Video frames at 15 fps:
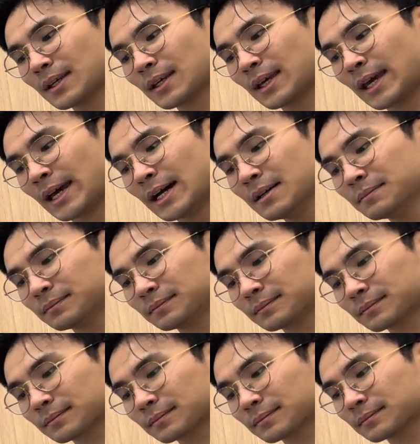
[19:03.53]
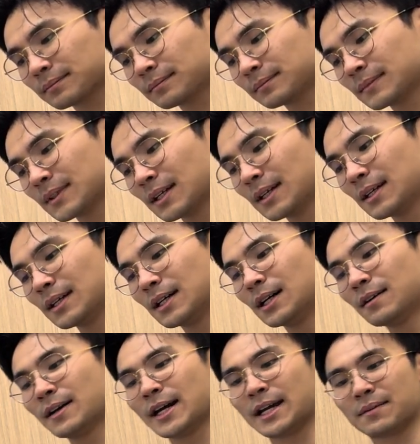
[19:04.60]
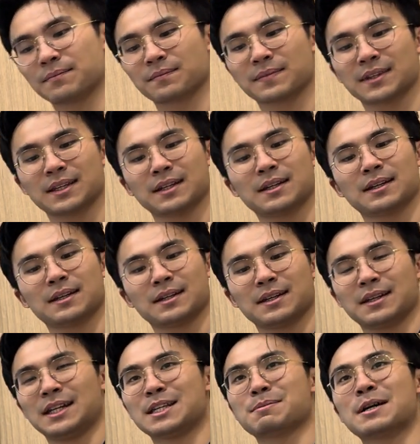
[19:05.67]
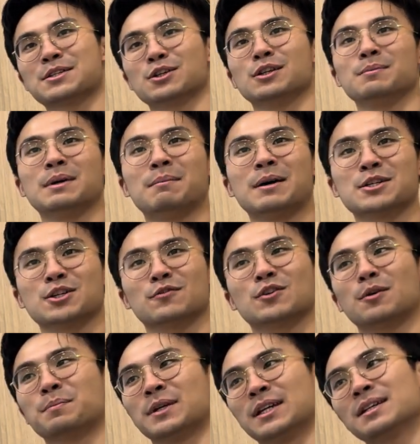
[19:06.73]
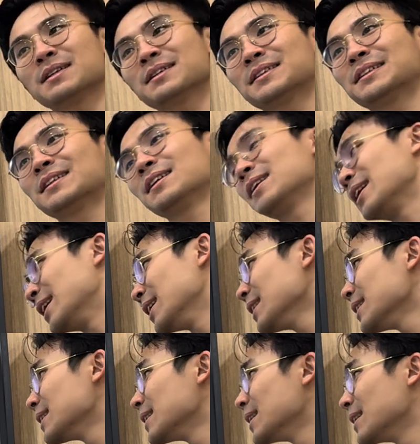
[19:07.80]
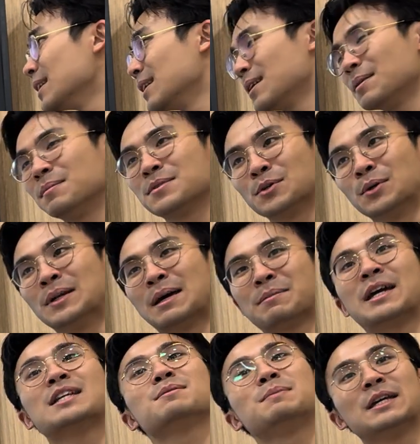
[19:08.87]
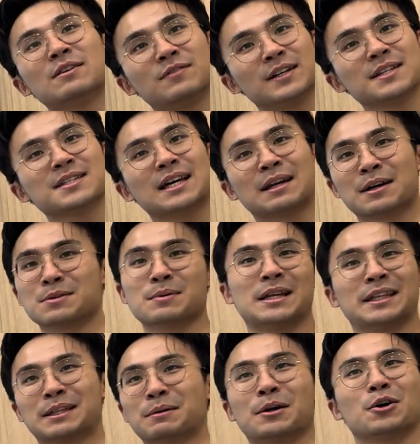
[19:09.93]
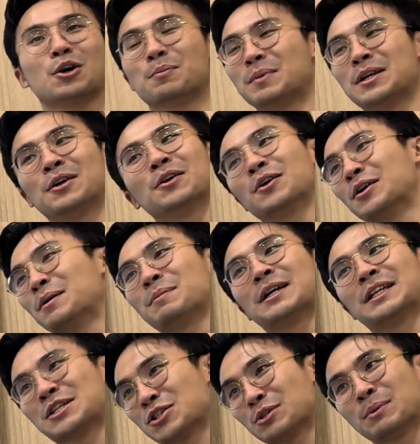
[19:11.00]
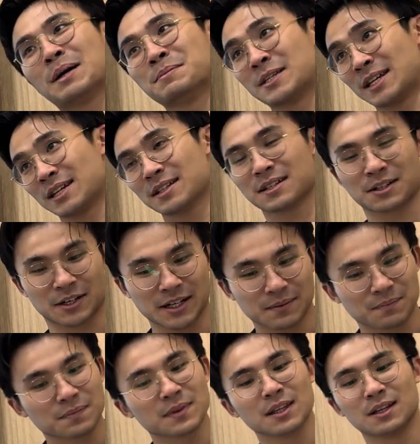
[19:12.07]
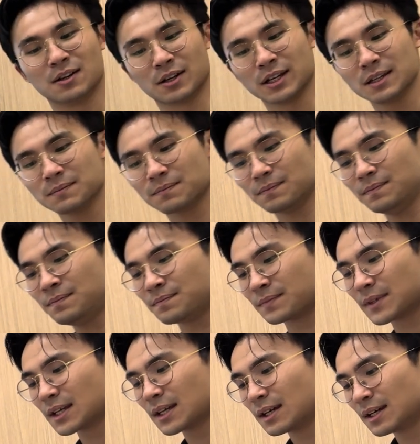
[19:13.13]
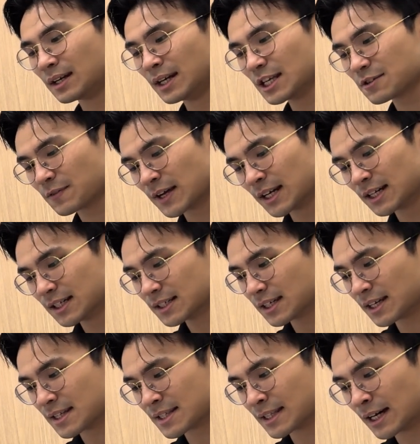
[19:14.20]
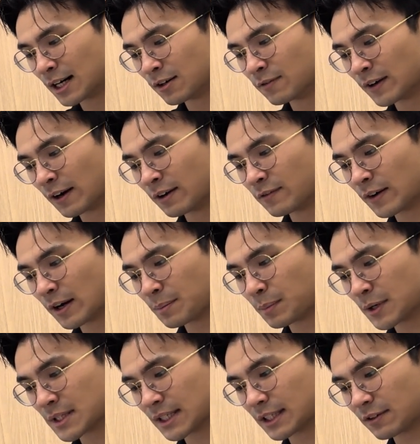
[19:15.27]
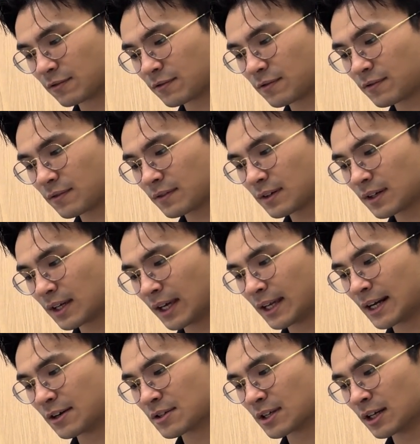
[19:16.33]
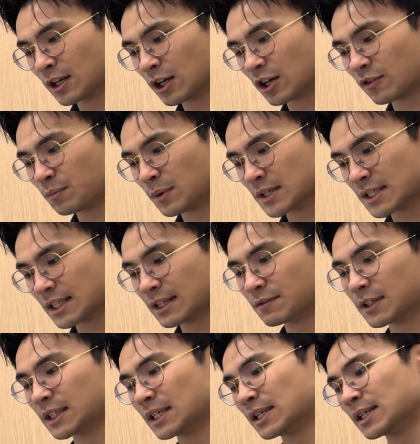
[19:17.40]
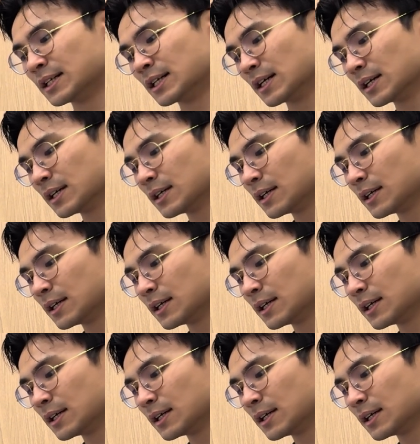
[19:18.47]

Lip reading: Okay, Alright. This part's going to be a bunch of copying. Okay. So let me explain first. Otherwise, later when you're copying, you're not going to pay attention to what I say. Alright? Okay. This fella is now very, very positive. Okay, there is a lot of positivity here.